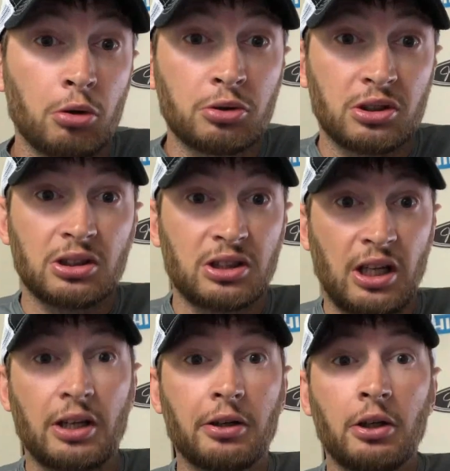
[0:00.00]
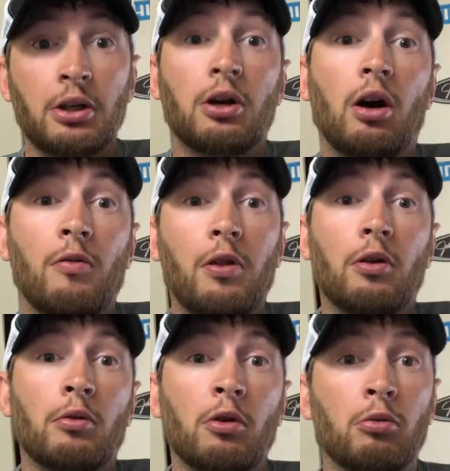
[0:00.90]
holes in the side of
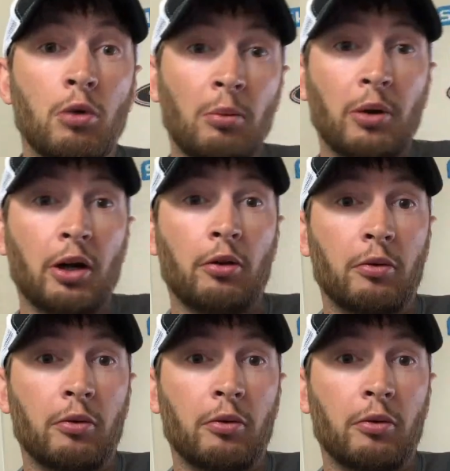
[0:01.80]
their little rub rail,